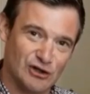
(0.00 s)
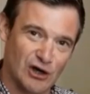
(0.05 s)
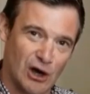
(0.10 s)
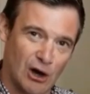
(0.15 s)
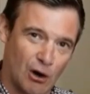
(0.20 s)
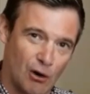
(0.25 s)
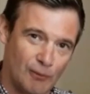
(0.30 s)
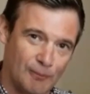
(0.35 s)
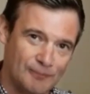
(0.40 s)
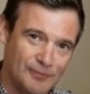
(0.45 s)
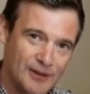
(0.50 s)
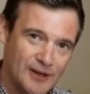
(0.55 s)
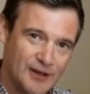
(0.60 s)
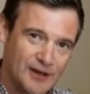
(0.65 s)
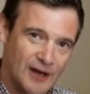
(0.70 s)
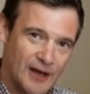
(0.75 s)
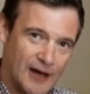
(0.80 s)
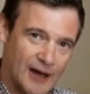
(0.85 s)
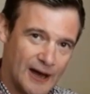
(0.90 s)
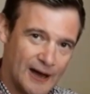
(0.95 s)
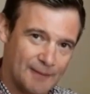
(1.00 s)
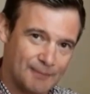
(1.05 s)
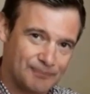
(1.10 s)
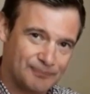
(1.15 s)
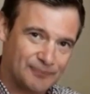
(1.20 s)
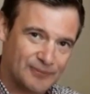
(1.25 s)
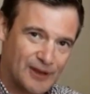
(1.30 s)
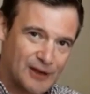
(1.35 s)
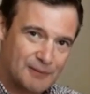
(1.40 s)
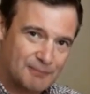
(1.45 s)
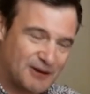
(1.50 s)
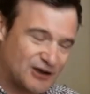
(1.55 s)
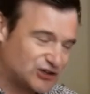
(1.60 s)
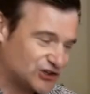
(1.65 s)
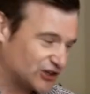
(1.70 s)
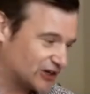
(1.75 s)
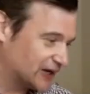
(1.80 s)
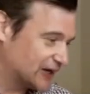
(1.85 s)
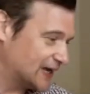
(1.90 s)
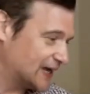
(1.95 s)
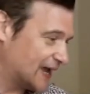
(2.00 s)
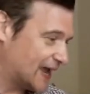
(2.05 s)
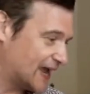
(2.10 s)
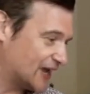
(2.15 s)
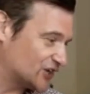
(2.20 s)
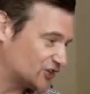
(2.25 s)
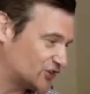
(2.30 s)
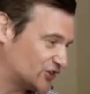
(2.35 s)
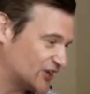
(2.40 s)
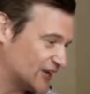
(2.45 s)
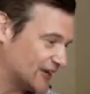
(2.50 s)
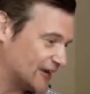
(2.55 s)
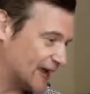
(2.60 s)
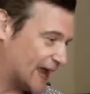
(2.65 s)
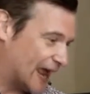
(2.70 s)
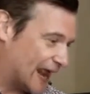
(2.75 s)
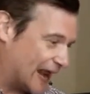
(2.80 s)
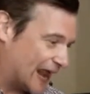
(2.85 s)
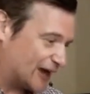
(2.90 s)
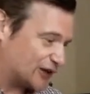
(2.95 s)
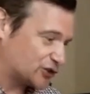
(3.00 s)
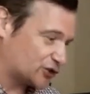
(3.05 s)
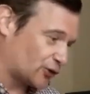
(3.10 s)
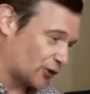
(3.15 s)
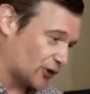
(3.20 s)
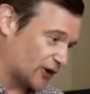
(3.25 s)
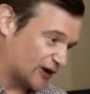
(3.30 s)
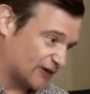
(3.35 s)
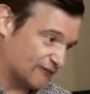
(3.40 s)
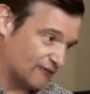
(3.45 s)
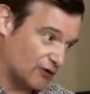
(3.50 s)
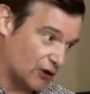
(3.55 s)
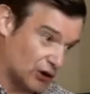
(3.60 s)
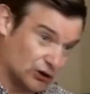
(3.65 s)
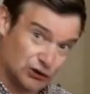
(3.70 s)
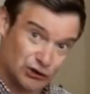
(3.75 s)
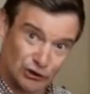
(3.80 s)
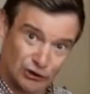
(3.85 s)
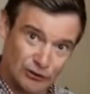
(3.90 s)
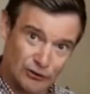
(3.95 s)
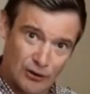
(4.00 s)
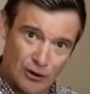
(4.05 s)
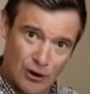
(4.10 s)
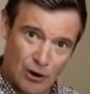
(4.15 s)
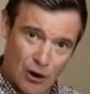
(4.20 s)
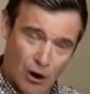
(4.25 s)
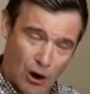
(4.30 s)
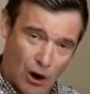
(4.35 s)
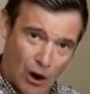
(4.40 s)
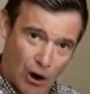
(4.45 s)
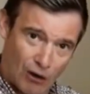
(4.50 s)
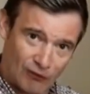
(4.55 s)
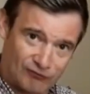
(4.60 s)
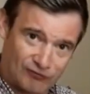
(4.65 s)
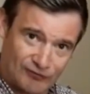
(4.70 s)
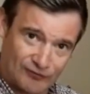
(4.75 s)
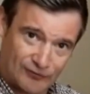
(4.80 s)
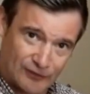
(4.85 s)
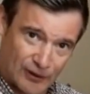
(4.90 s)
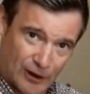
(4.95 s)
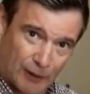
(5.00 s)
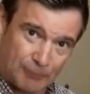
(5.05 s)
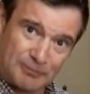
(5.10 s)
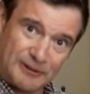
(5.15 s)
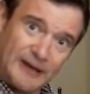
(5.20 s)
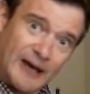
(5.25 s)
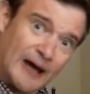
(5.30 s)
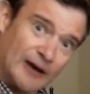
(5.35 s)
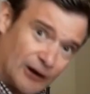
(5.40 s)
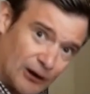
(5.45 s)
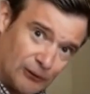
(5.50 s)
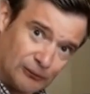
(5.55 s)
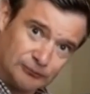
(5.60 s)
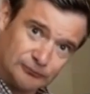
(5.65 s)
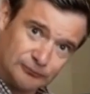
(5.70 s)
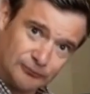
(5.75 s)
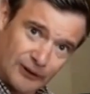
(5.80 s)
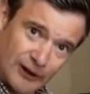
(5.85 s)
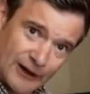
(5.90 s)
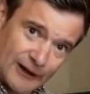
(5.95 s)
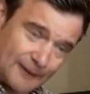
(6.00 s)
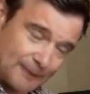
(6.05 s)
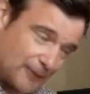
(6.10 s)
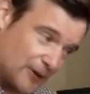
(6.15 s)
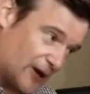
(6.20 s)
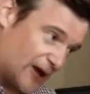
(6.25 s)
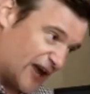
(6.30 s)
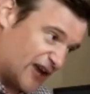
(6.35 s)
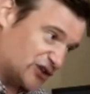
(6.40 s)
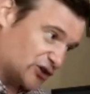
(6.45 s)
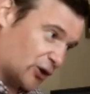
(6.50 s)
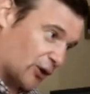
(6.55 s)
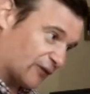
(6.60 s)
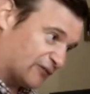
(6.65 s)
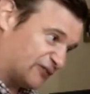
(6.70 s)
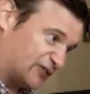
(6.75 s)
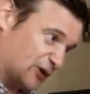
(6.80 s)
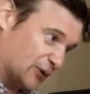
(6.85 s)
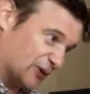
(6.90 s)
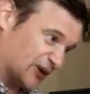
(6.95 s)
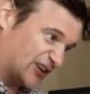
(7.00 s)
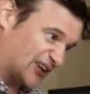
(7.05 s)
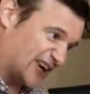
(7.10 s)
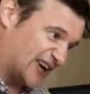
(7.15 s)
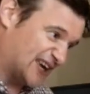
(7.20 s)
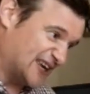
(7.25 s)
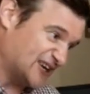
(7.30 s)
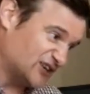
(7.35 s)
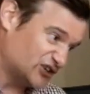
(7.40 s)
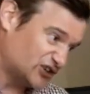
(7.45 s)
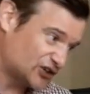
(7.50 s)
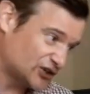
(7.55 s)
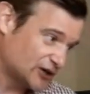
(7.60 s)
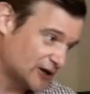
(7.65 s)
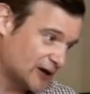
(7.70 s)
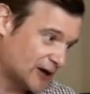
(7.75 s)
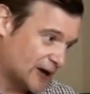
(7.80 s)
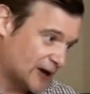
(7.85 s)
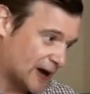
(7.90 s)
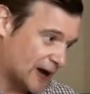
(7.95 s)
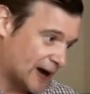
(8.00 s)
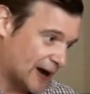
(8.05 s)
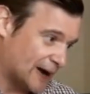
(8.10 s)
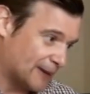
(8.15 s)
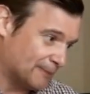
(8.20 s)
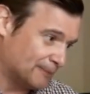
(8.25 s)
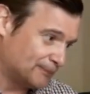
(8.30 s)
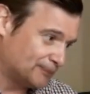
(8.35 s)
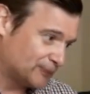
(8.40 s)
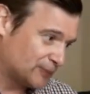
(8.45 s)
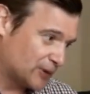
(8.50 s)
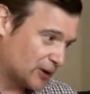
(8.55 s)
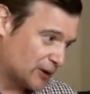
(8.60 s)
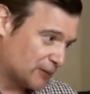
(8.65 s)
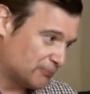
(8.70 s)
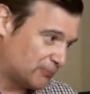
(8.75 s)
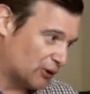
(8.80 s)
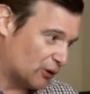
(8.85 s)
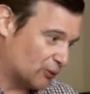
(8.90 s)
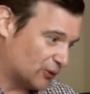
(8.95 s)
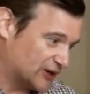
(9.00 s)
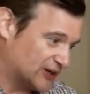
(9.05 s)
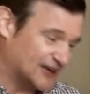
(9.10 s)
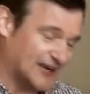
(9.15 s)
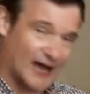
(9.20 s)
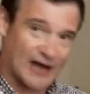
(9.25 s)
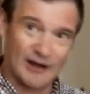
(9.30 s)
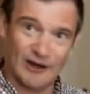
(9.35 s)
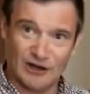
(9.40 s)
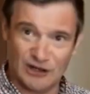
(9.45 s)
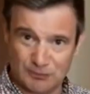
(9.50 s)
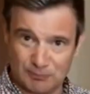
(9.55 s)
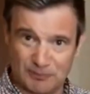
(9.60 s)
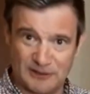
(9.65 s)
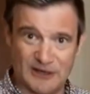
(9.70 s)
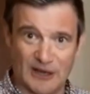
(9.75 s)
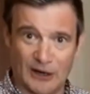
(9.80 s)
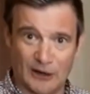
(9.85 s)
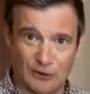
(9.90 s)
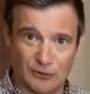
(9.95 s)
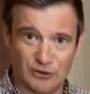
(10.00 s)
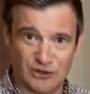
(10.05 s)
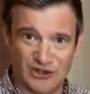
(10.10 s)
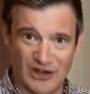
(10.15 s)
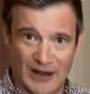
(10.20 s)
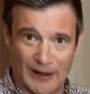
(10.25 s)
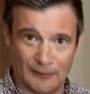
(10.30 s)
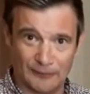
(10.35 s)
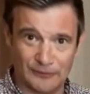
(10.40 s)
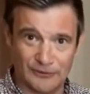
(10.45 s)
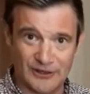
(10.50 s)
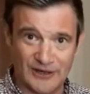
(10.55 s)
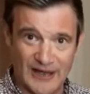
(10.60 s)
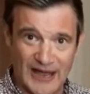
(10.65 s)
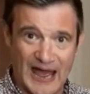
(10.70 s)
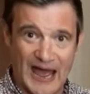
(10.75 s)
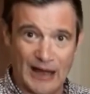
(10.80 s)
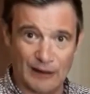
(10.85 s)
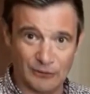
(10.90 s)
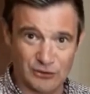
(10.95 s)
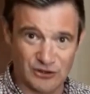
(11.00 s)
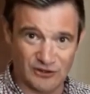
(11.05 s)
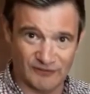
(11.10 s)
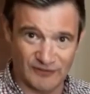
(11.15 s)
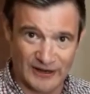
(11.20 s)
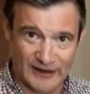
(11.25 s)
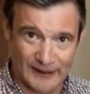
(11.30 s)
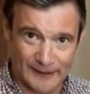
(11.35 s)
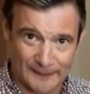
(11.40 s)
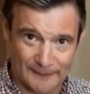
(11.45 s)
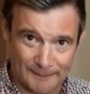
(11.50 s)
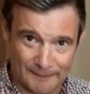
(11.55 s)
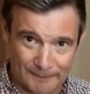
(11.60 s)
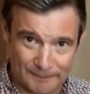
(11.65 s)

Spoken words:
at home. Basically, it's the electronic version of a piano, right? It's got fewer keys, but we can get a nice piano sound out of it.